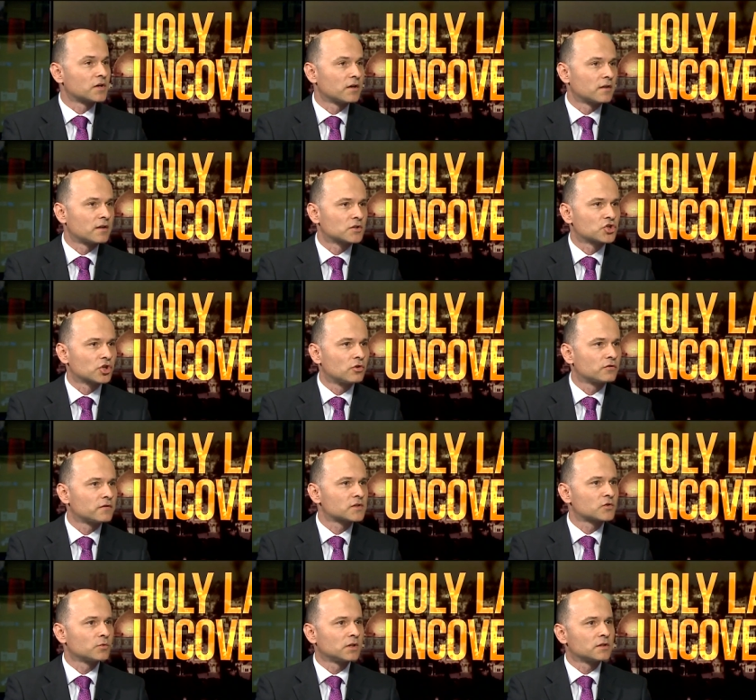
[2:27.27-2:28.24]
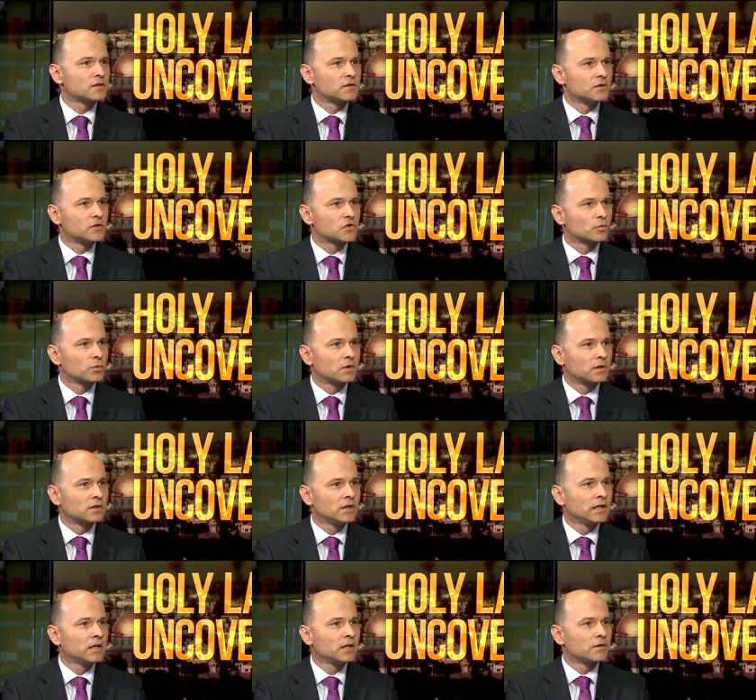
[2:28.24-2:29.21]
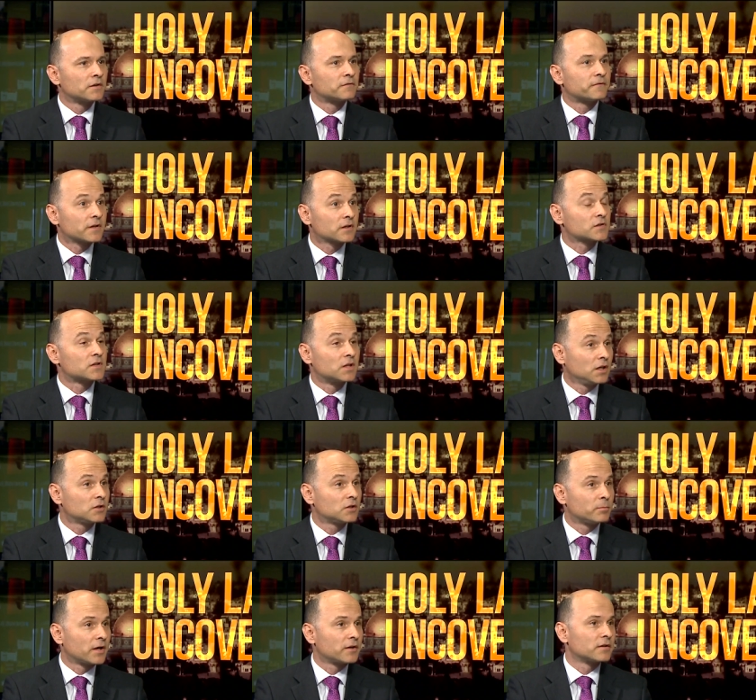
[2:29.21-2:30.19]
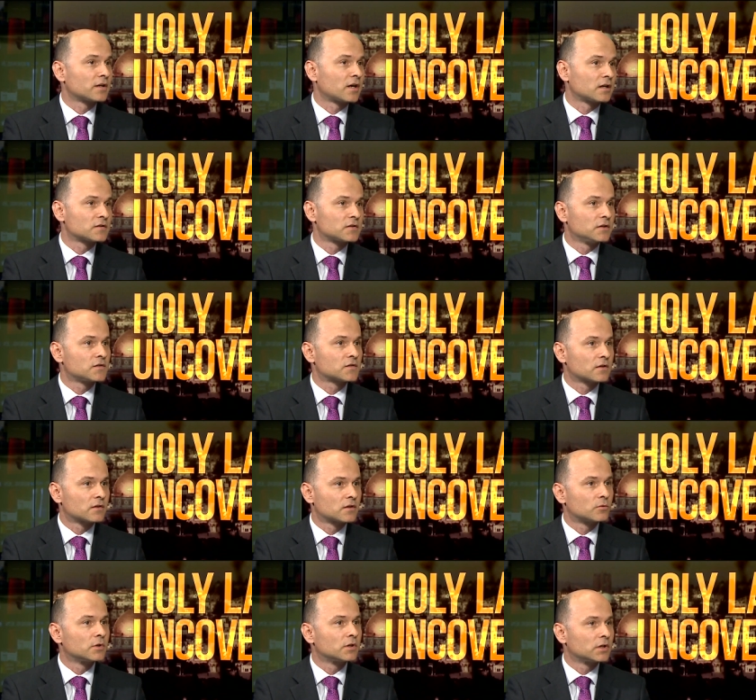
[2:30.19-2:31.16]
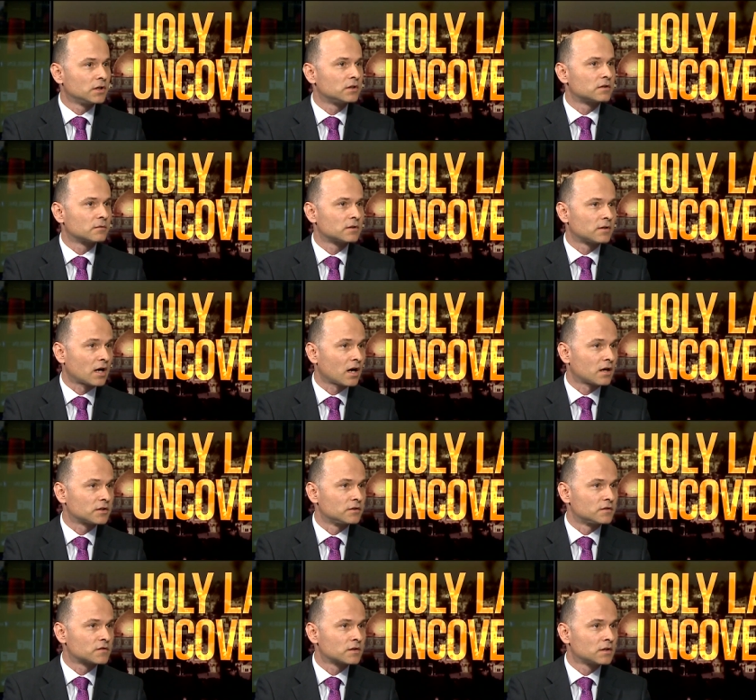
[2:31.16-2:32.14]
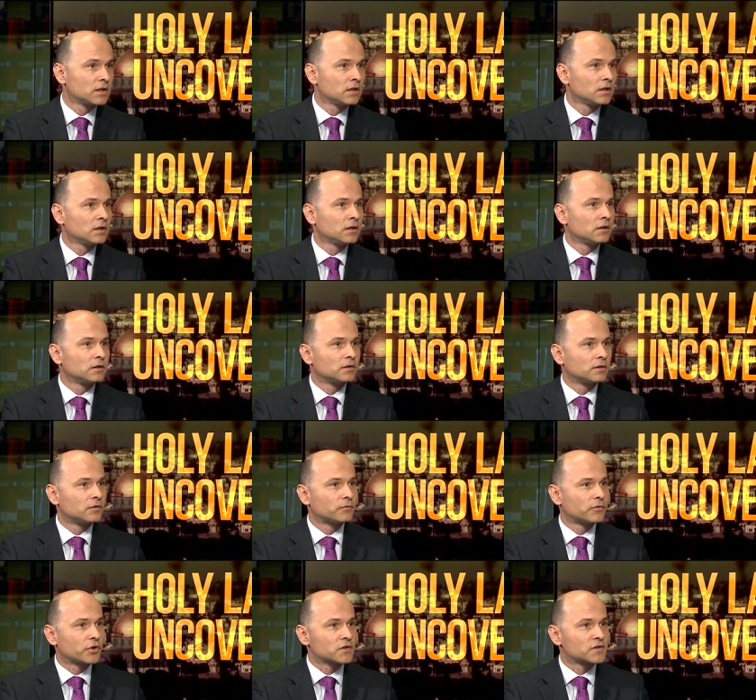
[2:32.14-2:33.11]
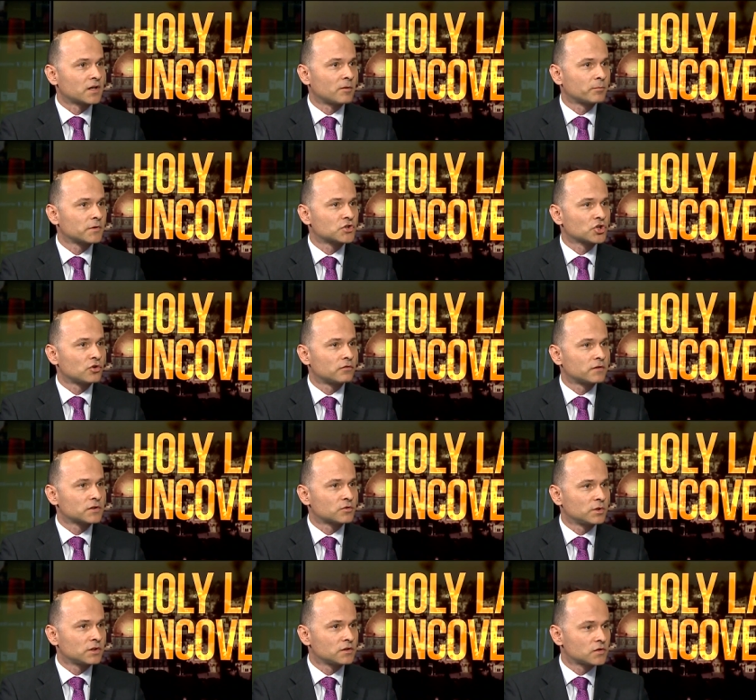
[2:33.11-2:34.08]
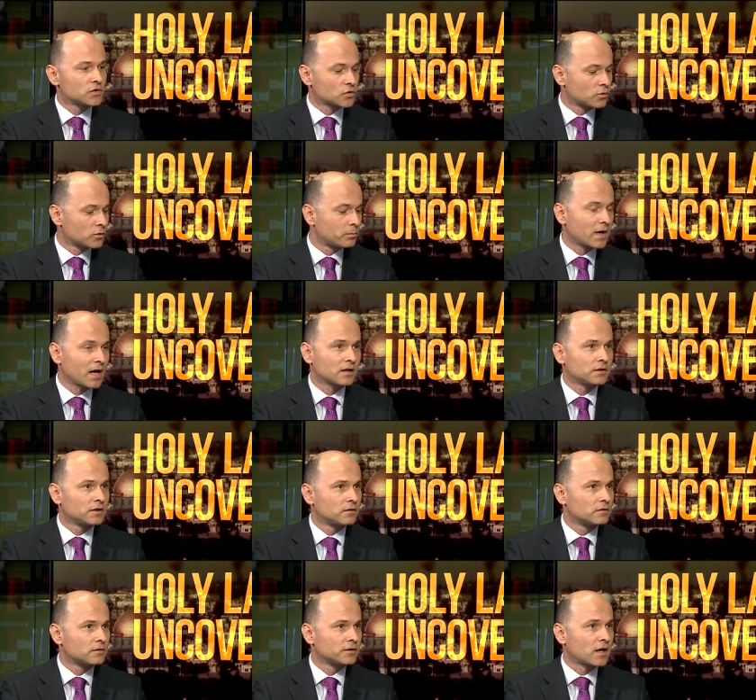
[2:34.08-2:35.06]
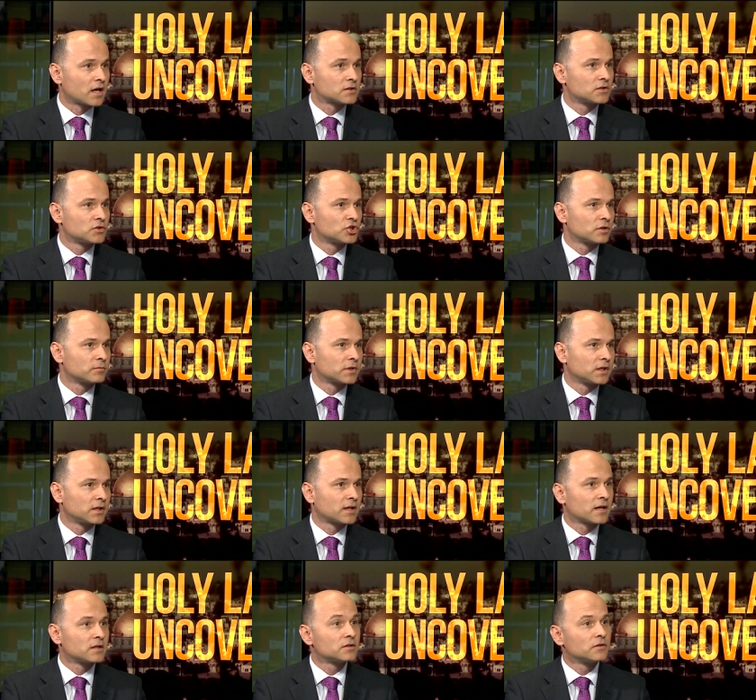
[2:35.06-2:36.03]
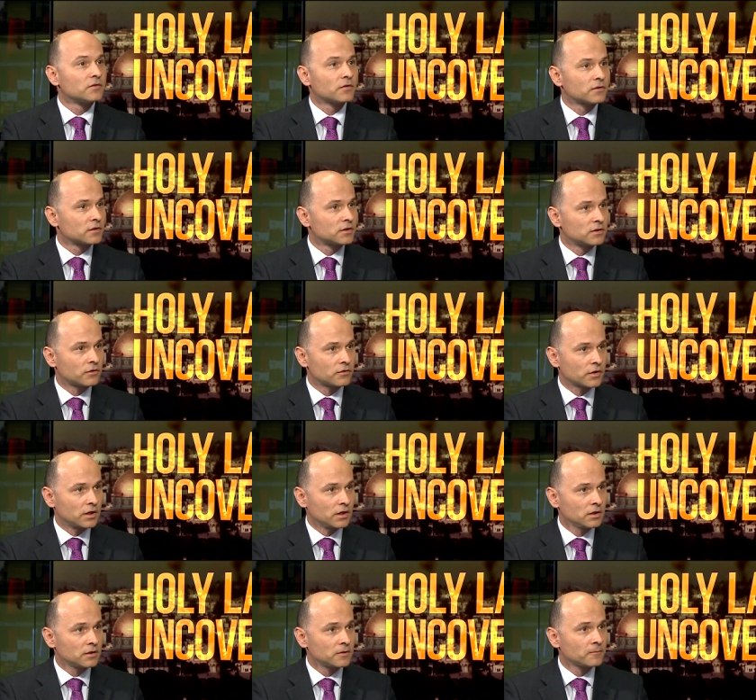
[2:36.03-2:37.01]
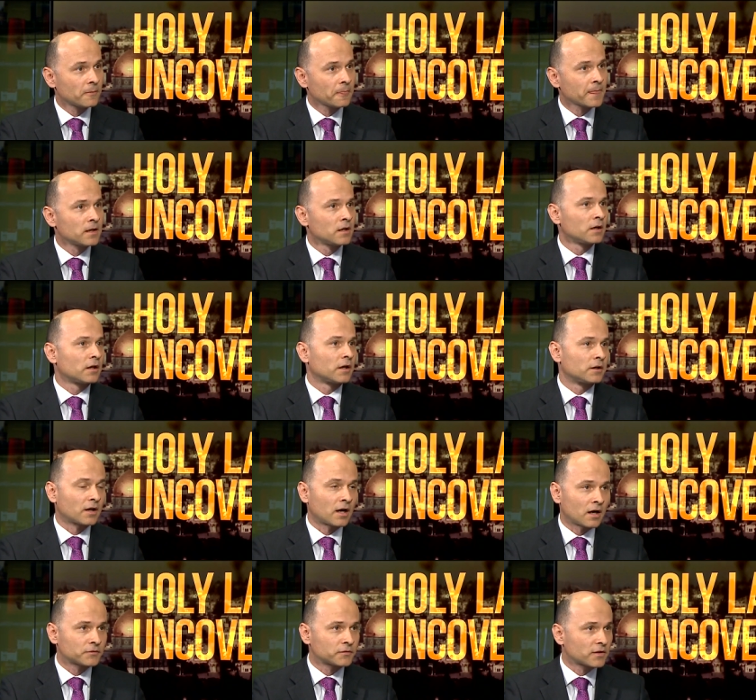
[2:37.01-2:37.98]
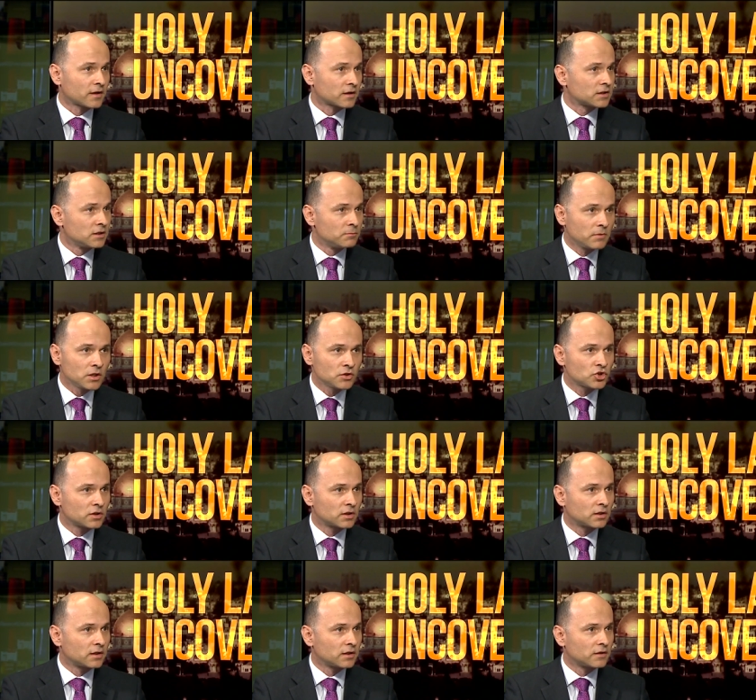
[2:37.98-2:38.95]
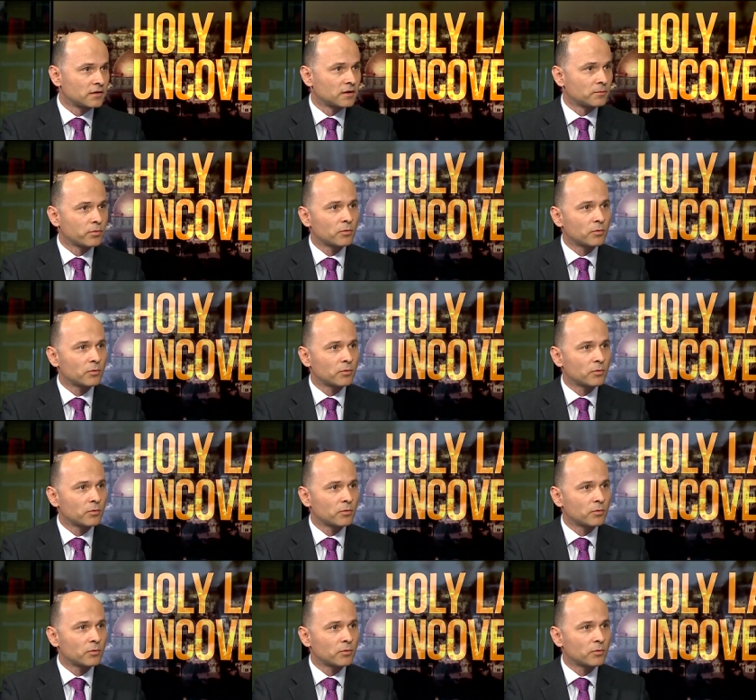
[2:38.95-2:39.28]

say that Jehovah's Witnesses were the first hit by the Nazis and they were hit uh, the hardest. Uh, for example, Jehovah's Witnesses were banned in the Nazi Germany in 1933. And after that, immediately their